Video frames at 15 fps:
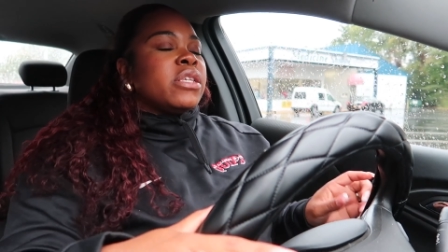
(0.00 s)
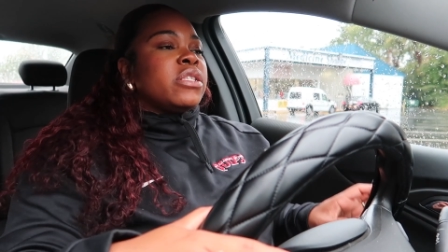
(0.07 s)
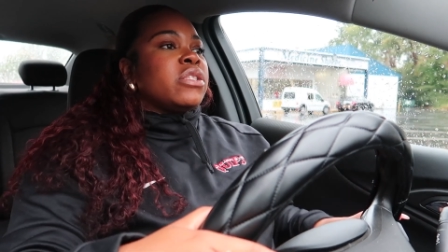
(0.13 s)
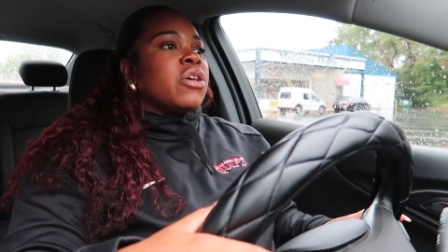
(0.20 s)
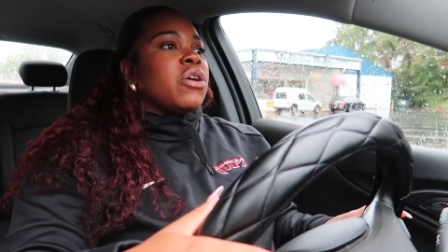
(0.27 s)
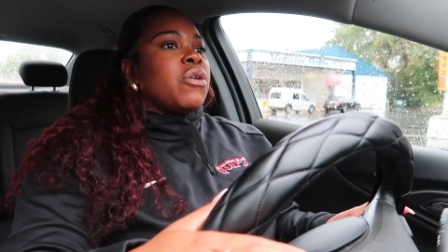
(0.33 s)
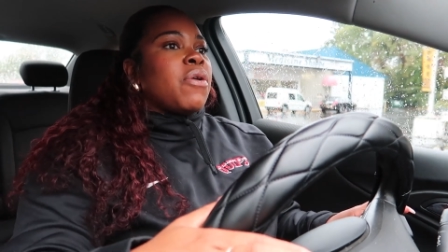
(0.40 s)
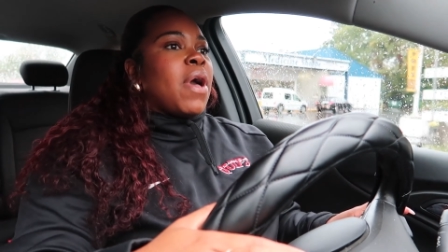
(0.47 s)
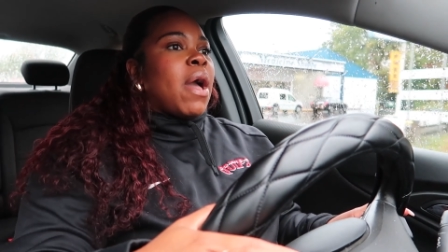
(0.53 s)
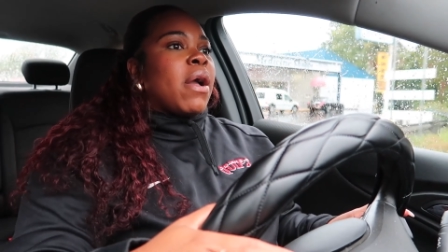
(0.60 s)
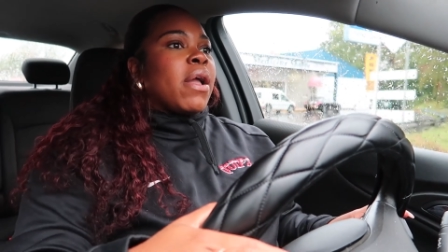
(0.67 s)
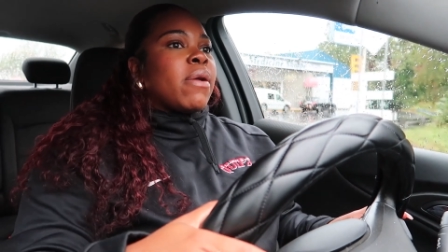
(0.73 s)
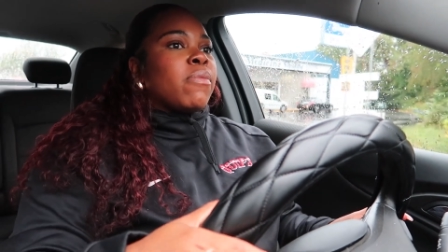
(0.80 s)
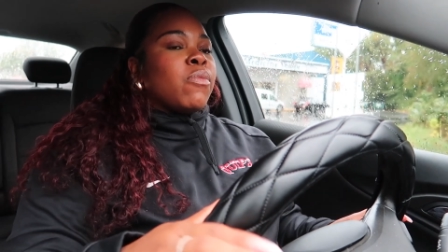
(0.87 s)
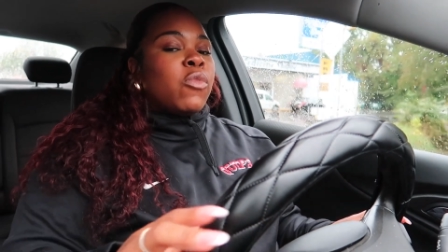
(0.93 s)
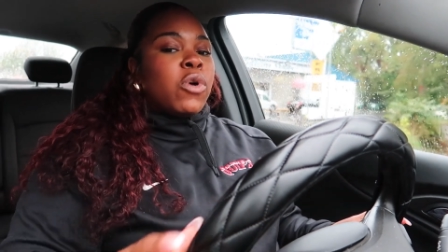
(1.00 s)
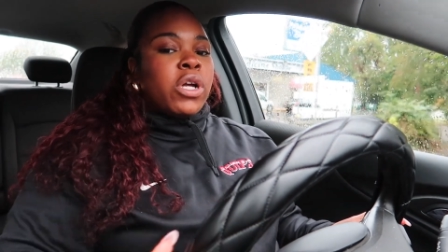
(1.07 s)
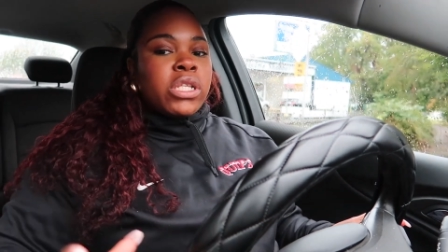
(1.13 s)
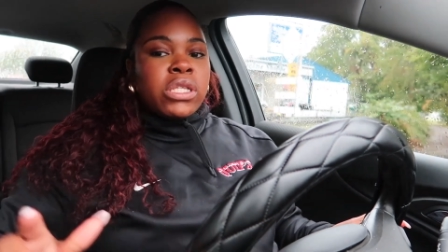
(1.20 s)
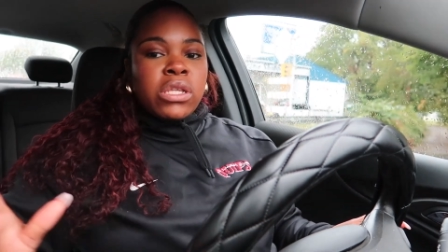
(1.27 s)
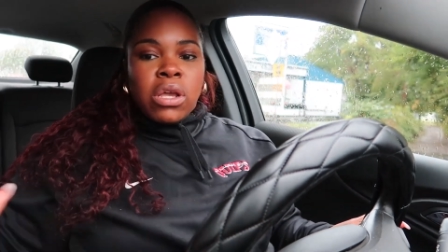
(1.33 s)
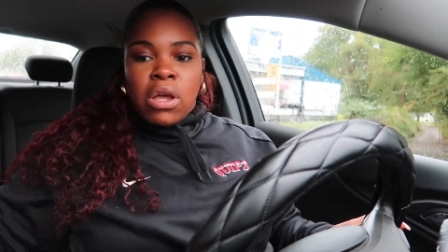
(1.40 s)
so I
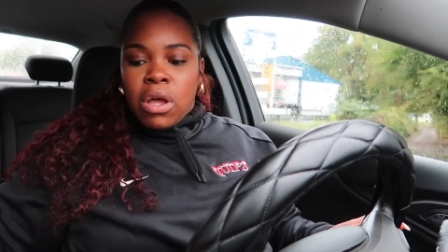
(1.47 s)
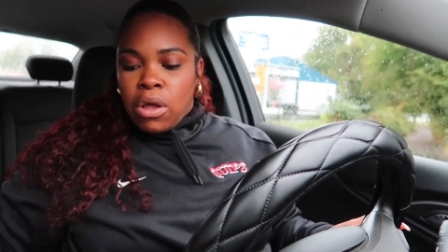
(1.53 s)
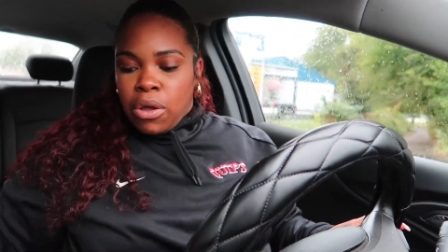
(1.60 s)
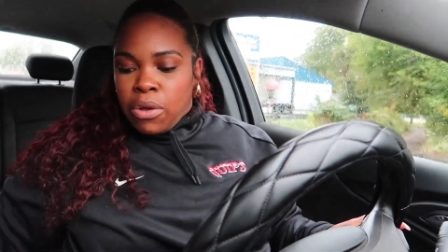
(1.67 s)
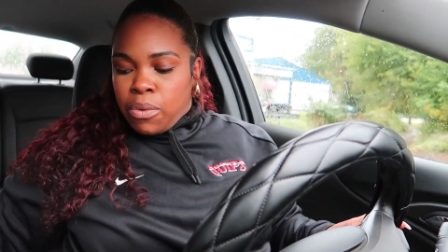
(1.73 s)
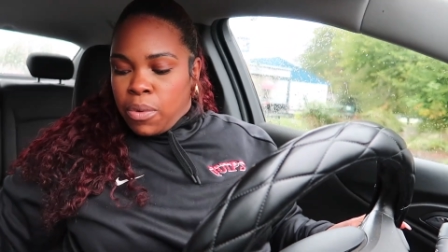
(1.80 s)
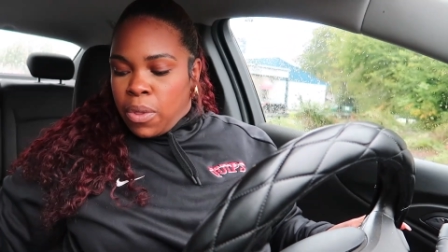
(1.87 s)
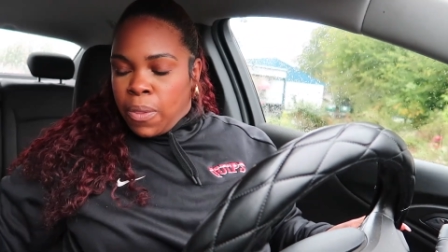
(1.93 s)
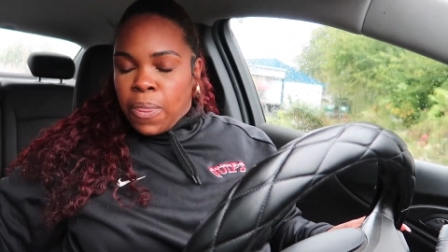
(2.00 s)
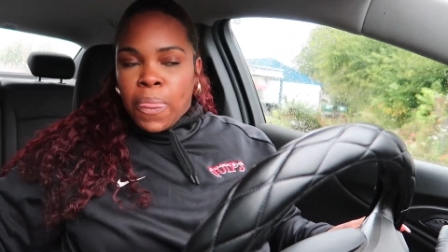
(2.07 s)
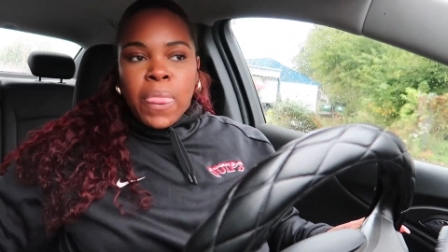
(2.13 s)
want to go